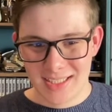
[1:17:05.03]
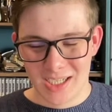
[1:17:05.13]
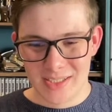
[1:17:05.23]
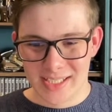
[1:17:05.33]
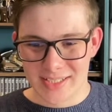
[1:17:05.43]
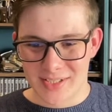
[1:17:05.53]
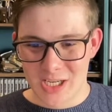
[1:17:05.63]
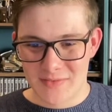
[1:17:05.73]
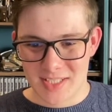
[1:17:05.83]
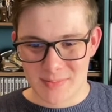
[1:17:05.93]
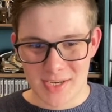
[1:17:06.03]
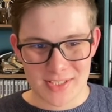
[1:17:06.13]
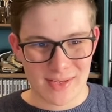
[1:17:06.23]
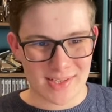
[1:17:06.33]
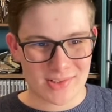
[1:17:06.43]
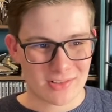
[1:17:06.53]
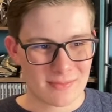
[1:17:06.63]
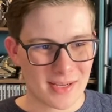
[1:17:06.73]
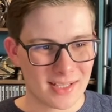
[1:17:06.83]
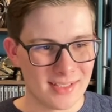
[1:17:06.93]
Oh yeah, so even Espresso
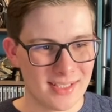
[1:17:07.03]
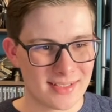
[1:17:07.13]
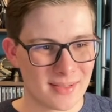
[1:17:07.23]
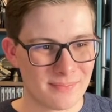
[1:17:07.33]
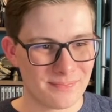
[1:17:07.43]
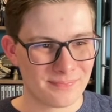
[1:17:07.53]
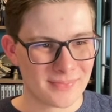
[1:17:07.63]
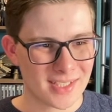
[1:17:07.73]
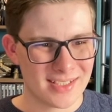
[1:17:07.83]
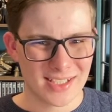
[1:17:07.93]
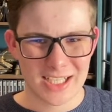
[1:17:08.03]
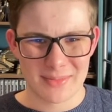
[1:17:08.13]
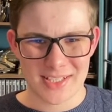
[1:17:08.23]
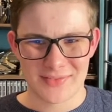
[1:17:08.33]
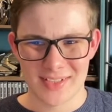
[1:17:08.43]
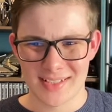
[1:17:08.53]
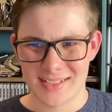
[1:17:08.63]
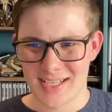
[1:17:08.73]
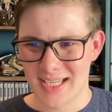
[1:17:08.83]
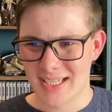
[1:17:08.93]
Extra about these um, Dynamics
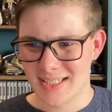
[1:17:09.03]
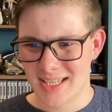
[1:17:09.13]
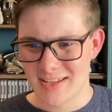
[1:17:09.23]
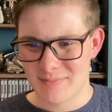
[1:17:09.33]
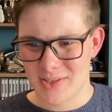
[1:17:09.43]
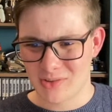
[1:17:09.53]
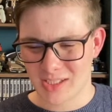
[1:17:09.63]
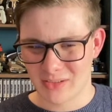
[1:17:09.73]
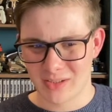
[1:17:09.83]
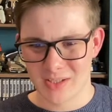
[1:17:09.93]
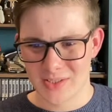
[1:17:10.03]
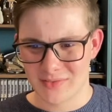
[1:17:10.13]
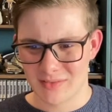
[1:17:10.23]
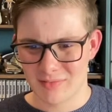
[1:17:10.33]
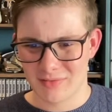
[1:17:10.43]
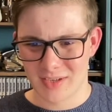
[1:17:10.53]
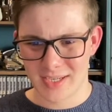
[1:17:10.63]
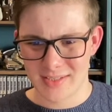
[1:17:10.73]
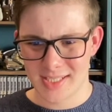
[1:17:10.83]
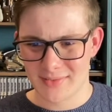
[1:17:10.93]
figures. Yeah, yeah, they've been trying to get rid of those for for
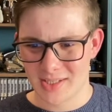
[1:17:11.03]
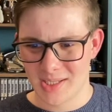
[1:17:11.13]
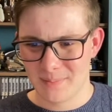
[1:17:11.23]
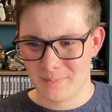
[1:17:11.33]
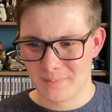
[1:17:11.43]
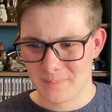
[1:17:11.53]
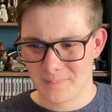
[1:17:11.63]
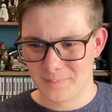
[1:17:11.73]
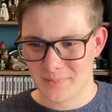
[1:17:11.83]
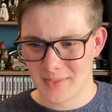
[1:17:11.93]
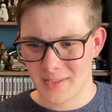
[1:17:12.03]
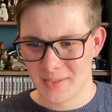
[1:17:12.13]
ages, haven't they?